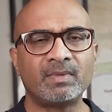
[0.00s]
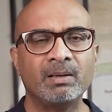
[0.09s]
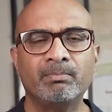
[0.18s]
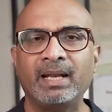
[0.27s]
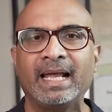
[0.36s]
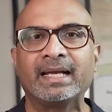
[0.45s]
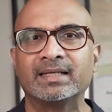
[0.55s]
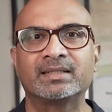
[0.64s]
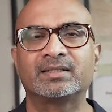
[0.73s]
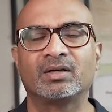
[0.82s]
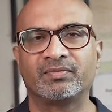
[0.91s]

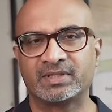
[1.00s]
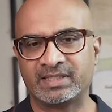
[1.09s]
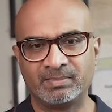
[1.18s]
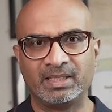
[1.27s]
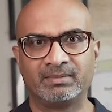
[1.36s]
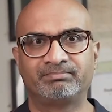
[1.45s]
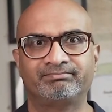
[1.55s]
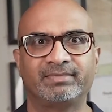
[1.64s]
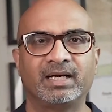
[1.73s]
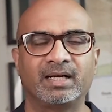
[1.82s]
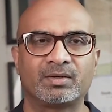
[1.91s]
blanket of a similar
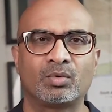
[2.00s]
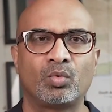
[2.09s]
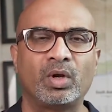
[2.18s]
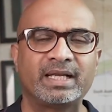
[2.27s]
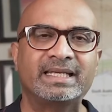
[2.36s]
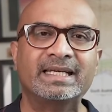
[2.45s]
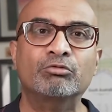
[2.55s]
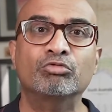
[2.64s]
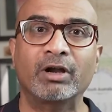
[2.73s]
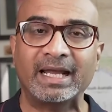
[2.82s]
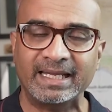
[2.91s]
quality
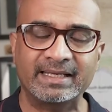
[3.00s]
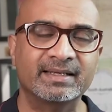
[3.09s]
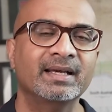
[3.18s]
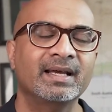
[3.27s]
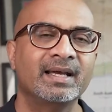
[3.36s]
grade.